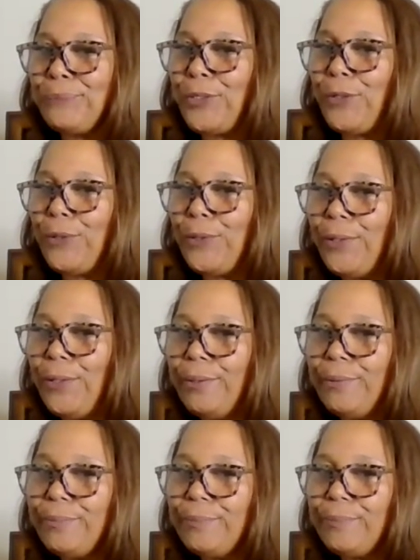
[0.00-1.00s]
Girl,
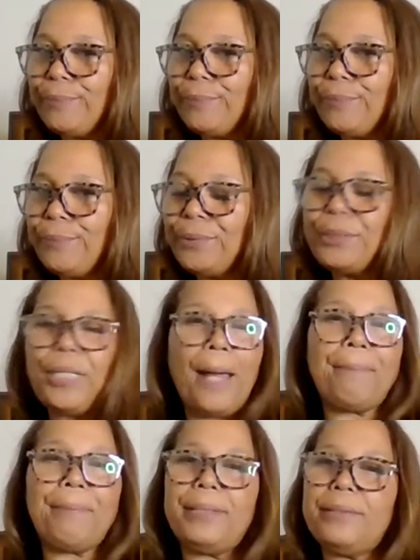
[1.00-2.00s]

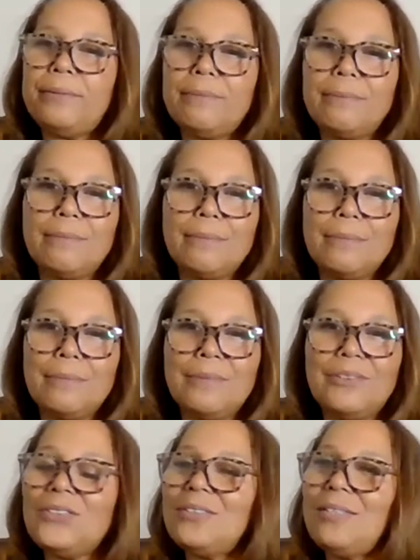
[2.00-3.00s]
stop.
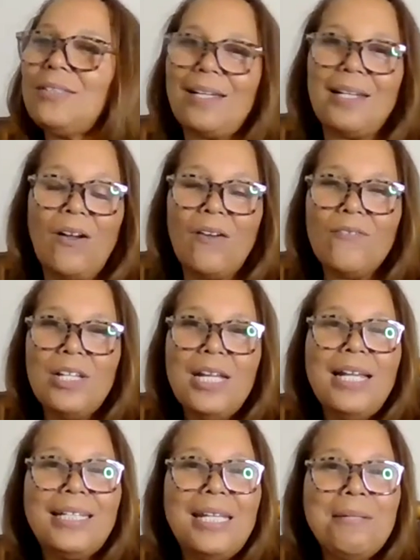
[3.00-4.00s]
Just knock it off.
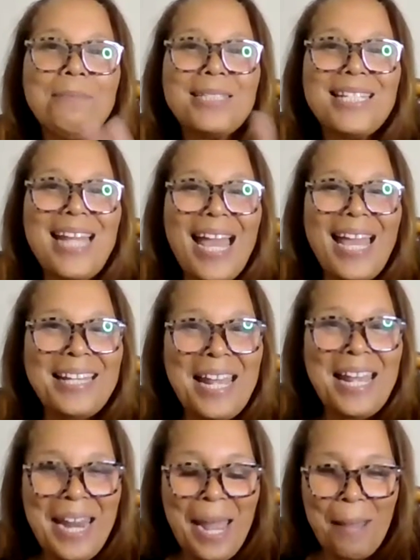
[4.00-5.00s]
Kim's denying
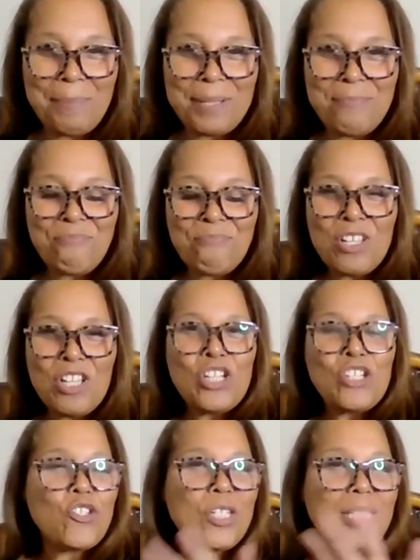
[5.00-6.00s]
that it happened.
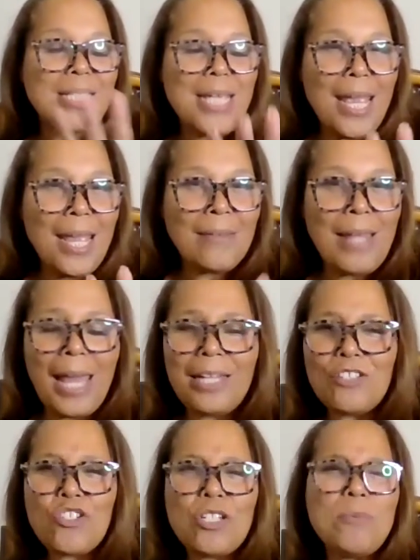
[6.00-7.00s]
She's saying
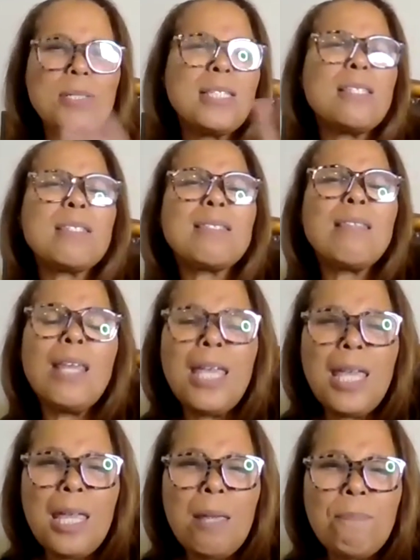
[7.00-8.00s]
that she was
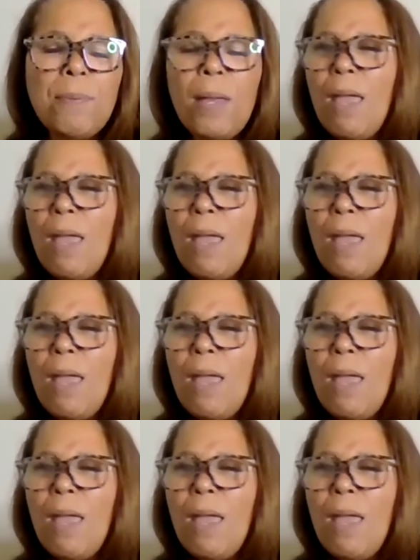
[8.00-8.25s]
asleep